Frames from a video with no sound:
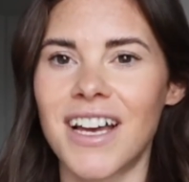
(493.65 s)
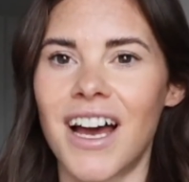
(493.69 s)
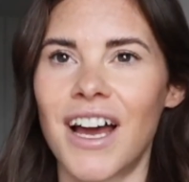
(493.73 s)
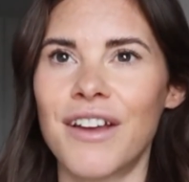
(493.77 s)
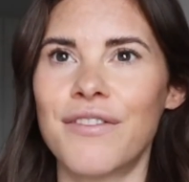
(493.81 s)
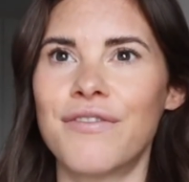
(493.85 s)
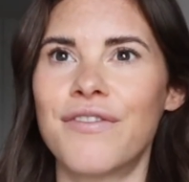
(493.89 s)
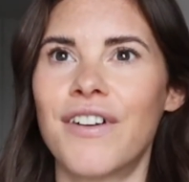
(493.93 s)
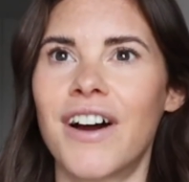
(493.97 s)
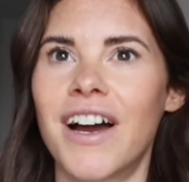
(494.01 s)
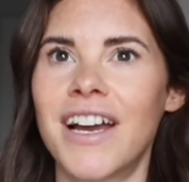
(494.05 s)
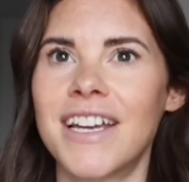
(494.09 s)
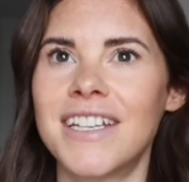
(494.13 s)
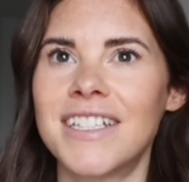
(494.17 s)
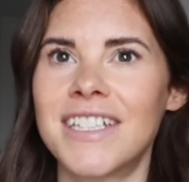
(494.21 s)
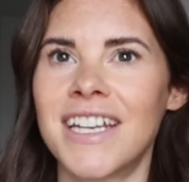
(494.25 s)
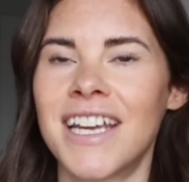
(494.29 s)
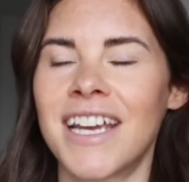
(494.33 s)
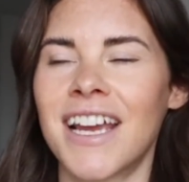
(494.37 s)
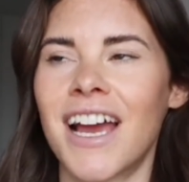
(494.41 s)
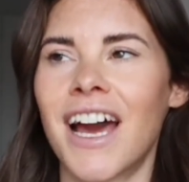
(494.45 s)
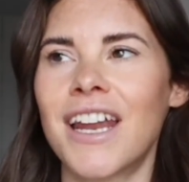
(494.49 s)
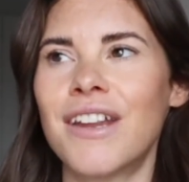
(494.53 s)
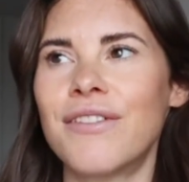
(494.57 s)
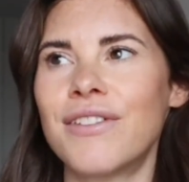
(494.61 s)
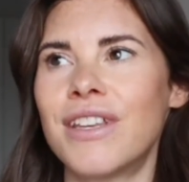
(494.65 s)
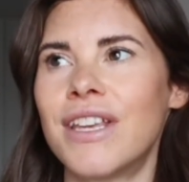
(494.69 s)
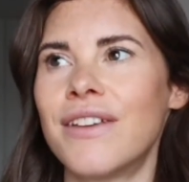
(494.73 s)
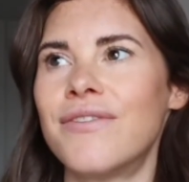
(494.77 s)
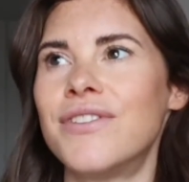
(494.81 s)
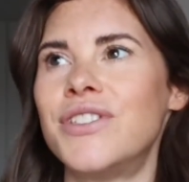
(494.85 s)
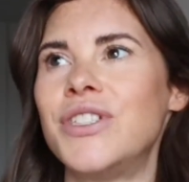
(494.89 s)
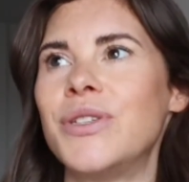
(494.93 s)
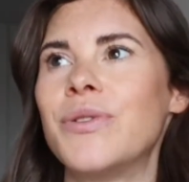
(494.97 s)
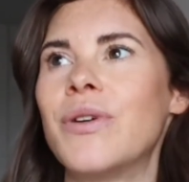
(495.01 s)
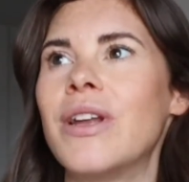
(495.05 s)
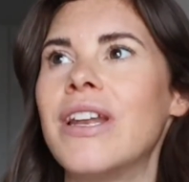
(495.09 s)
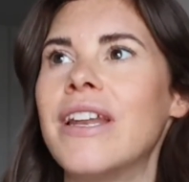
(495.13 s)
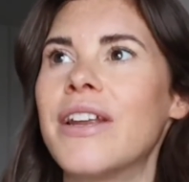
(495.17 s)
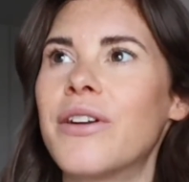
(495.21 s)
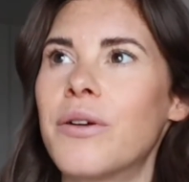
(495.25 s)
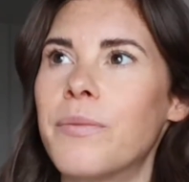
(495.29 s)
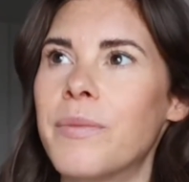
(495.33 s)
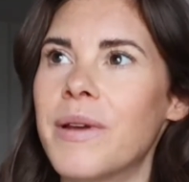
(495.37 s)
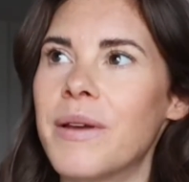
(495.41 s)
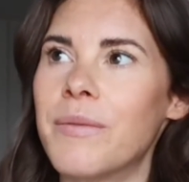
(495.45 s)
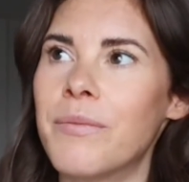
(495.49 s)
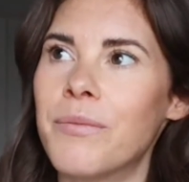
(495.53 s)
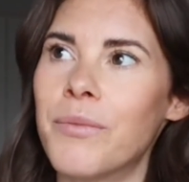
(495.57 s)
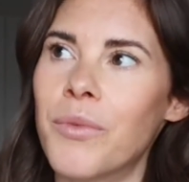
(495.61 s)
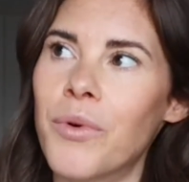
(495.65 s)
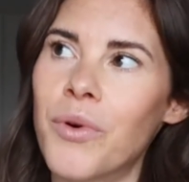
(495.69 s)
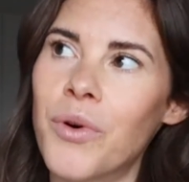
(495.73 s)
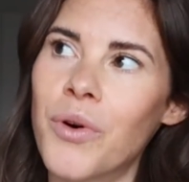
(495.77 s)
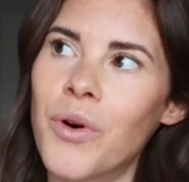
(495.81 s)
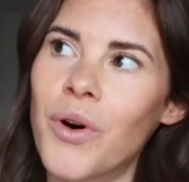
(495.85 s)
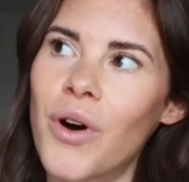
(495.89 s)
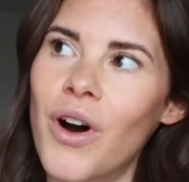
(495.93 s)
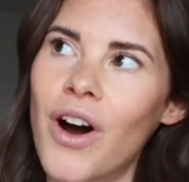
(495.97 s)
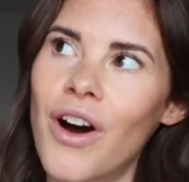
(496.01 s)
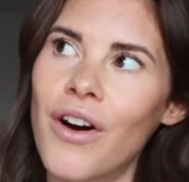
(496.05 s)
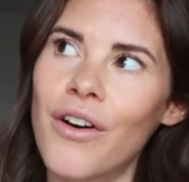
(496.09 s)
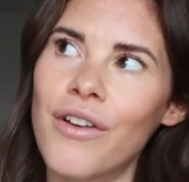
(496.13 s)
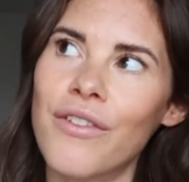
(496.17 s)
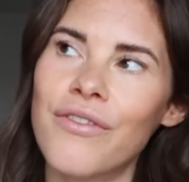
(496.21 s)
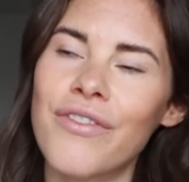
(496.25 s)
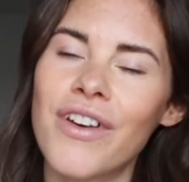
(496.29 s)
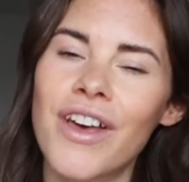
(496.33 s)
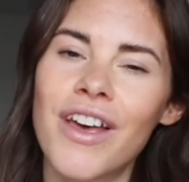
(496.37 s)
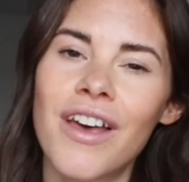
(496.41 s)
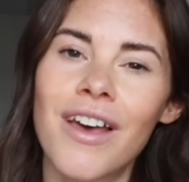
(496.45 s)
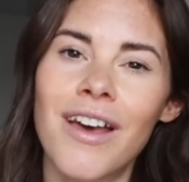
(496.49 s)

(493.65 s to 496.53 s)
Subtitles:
I find it kind of gives you a little bit more of